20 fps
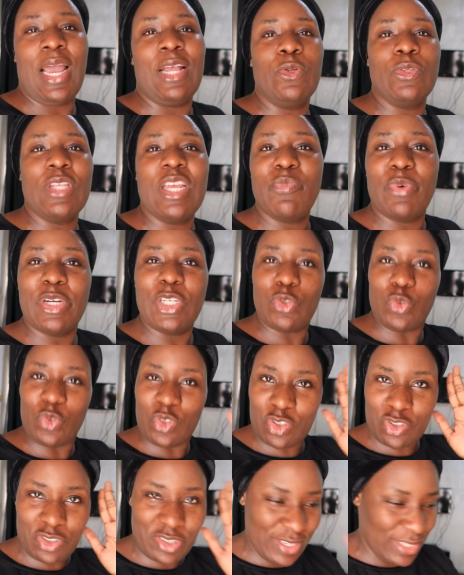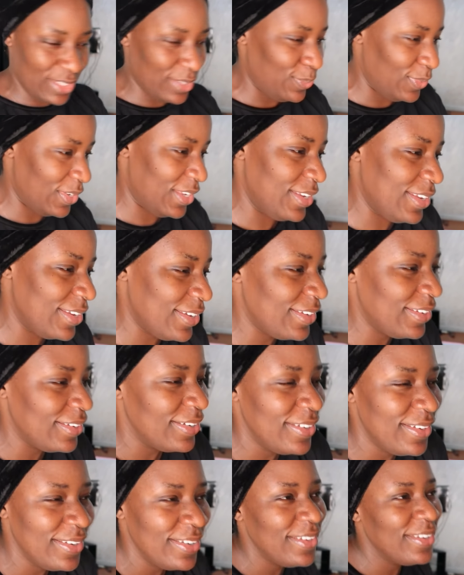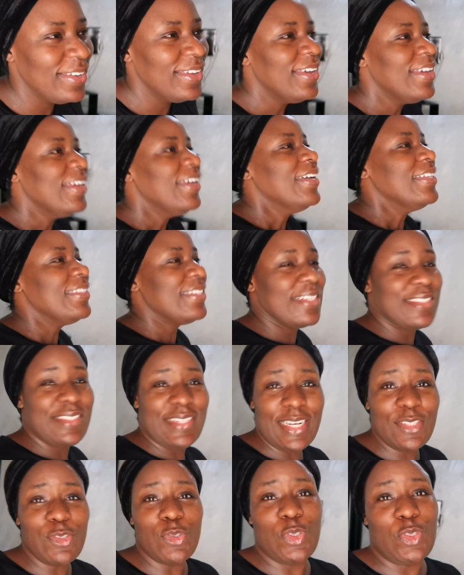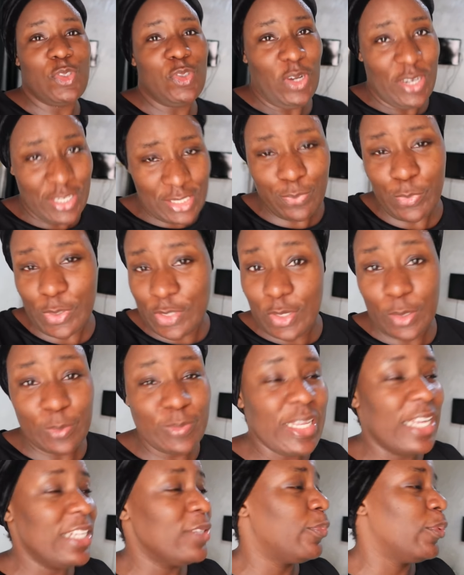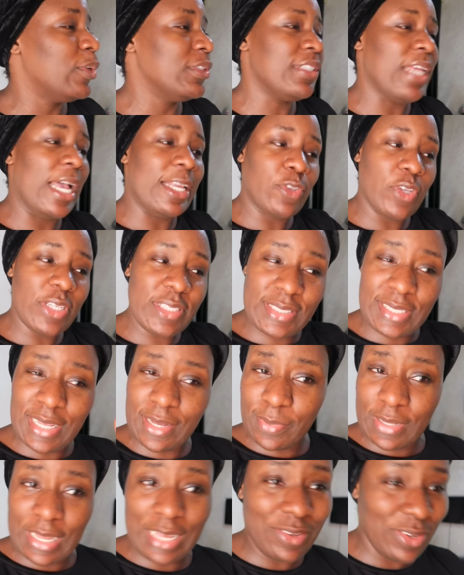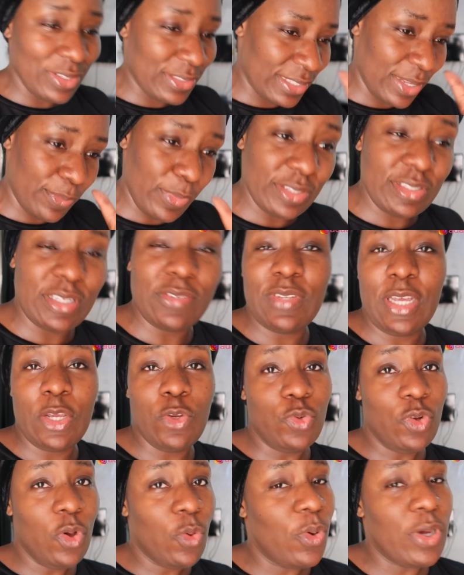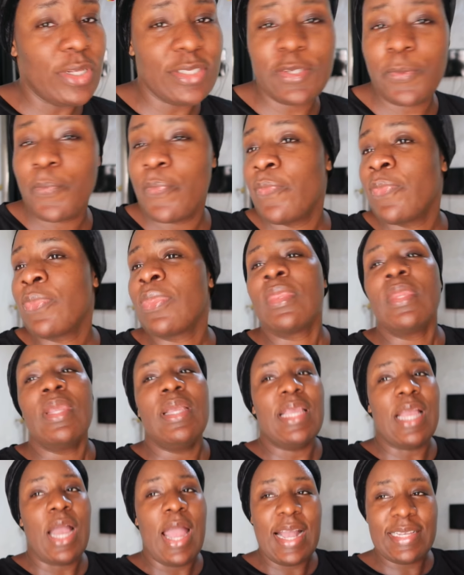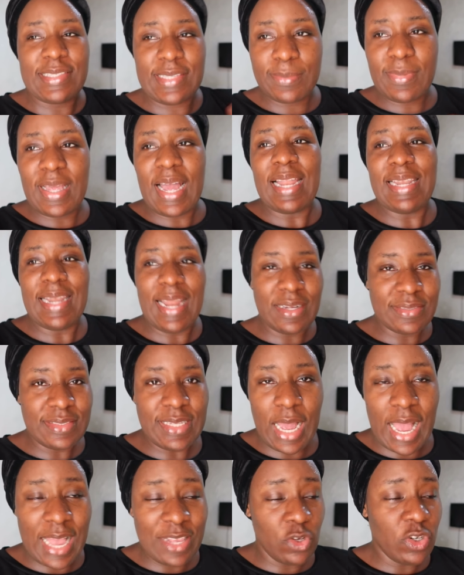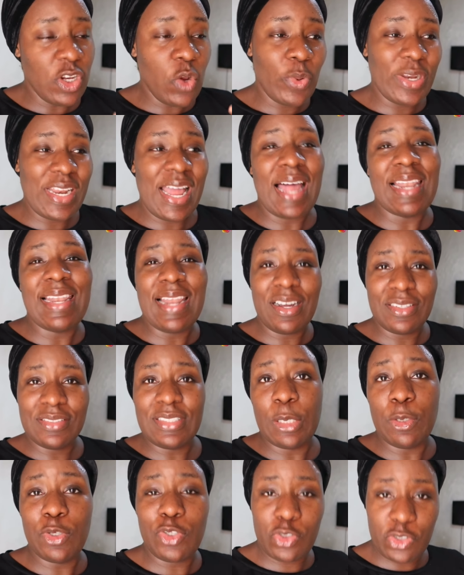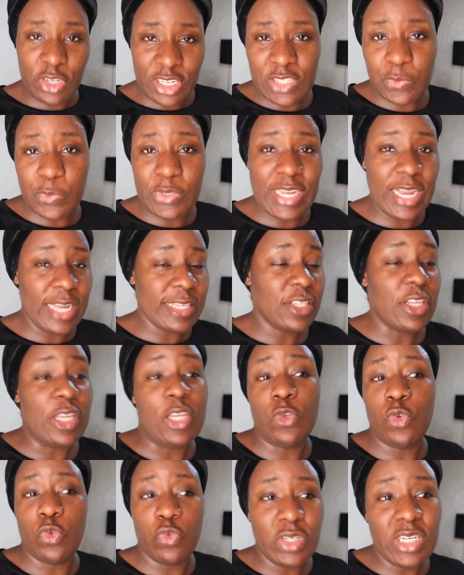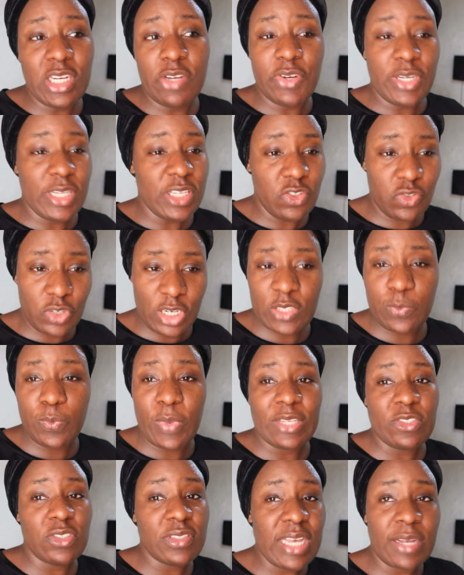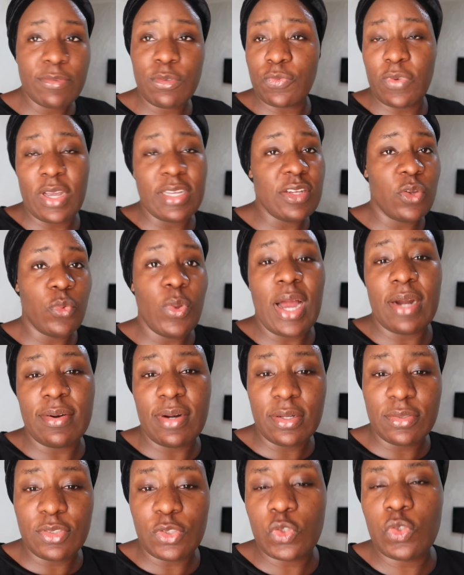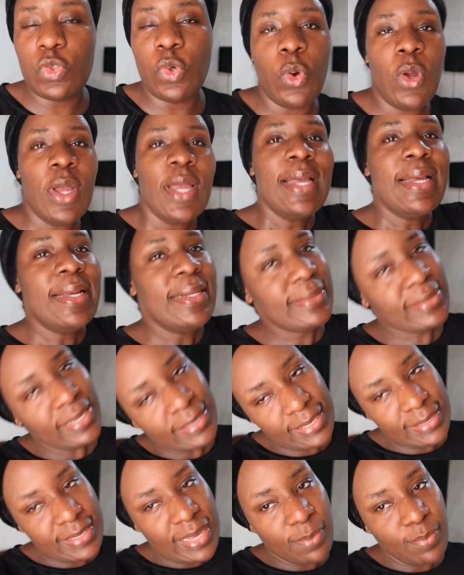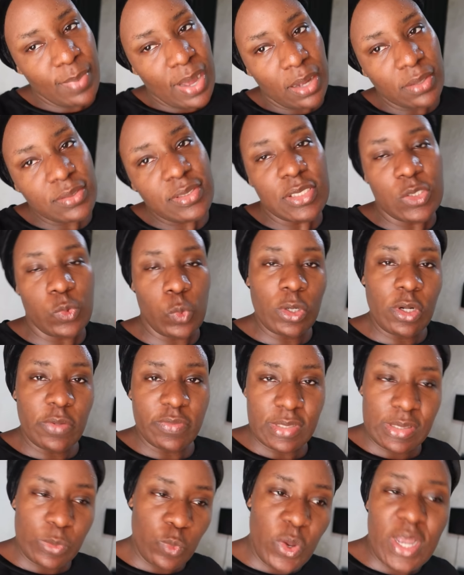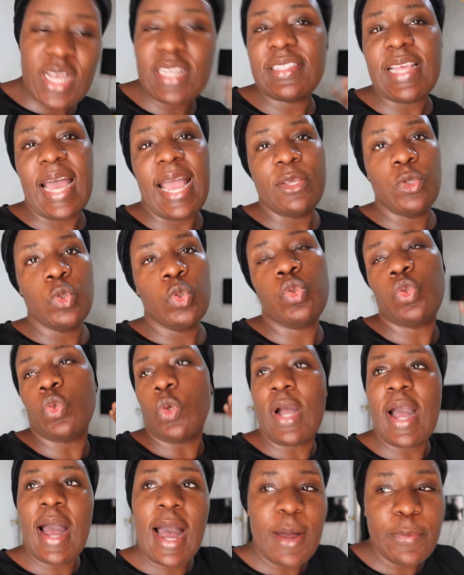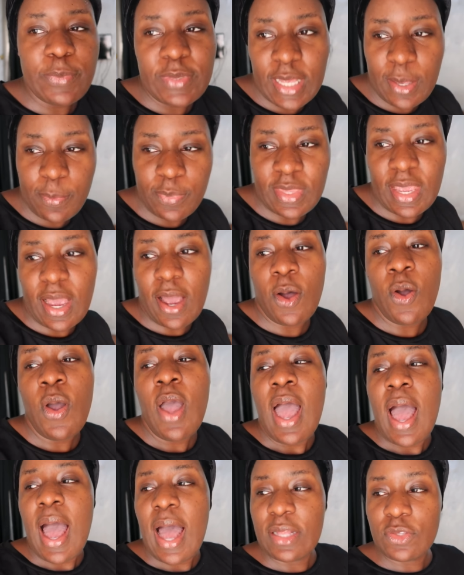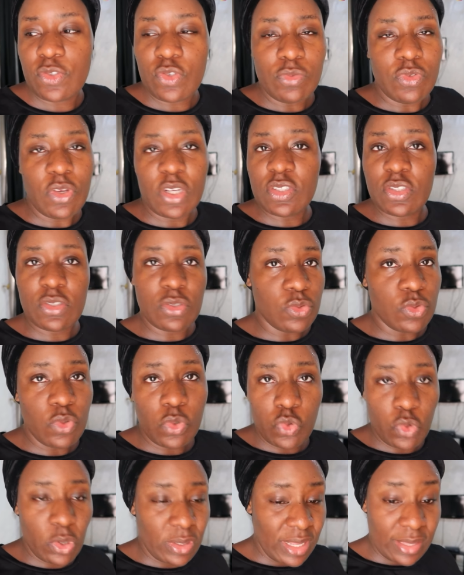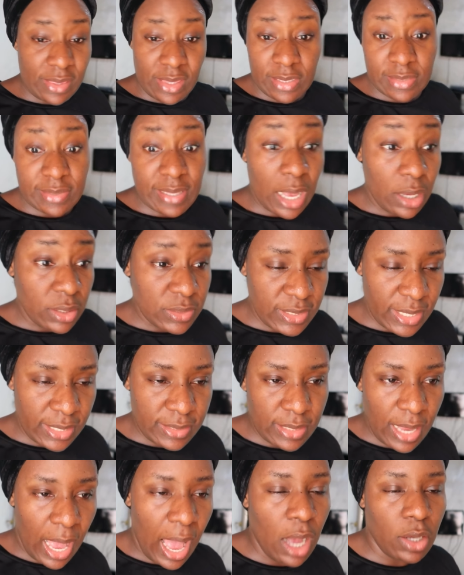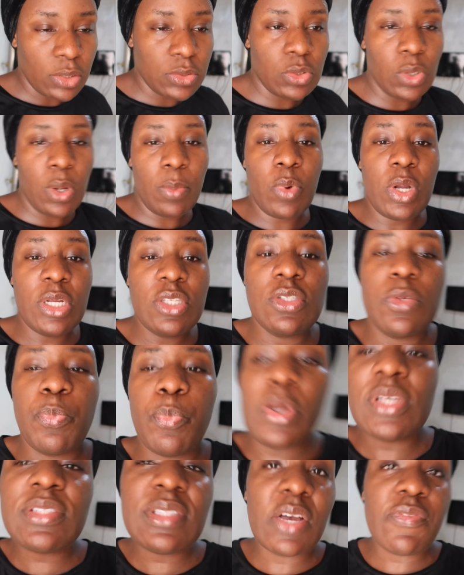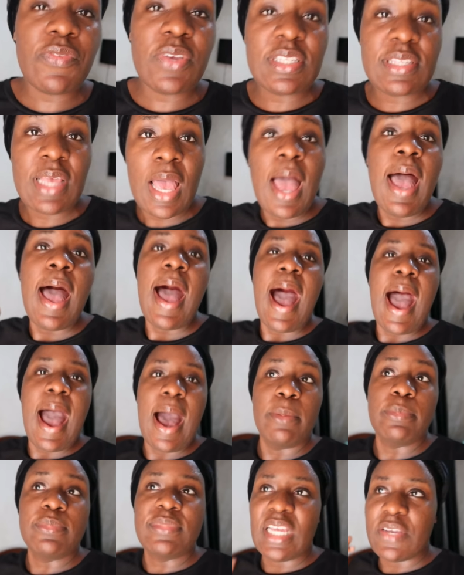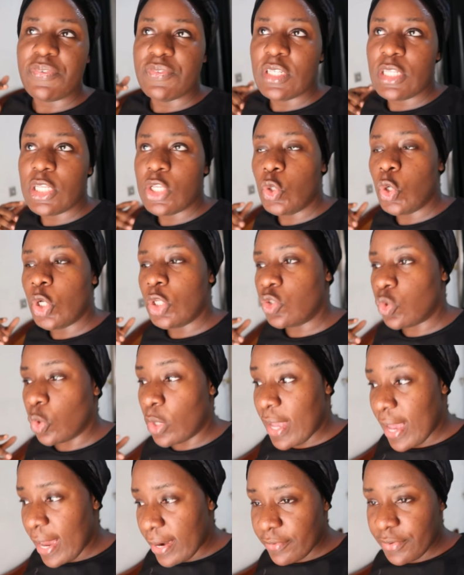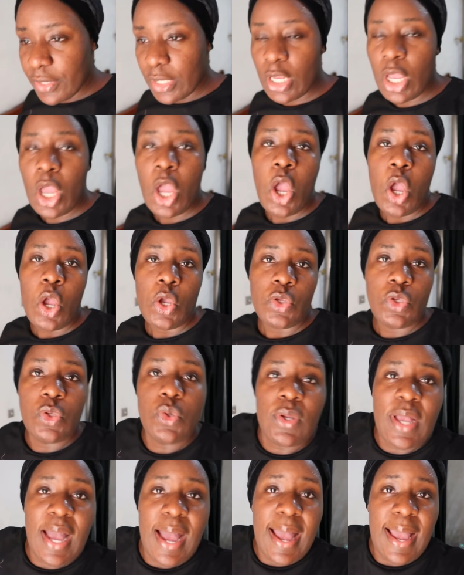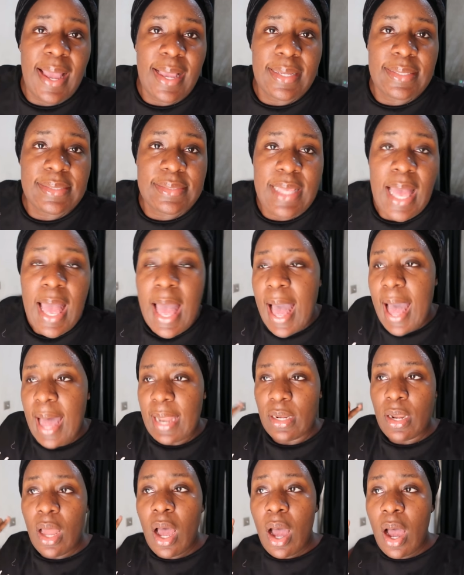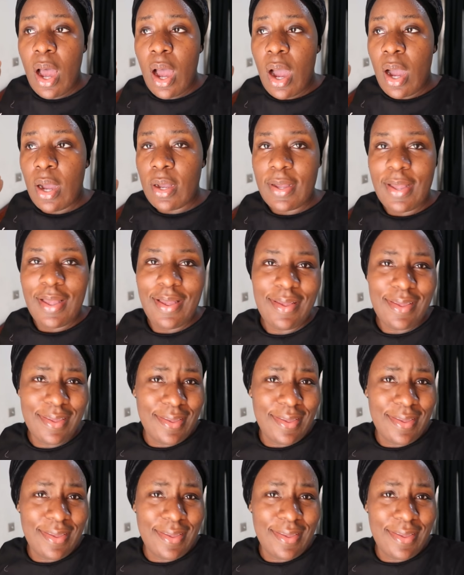I don't want anybody to stress me. They try to stress me sometimes, but I just tell, I just tell myself that, you know what? Except I allow them, it's only when I allow them stress me that it really, really stress me. I just have to find a way around it. So taking them out is one of the ways I used to calm them down and to just, you know, do other things outside the house. So I'm going to the post office. I'm definitely going to carry you guys along.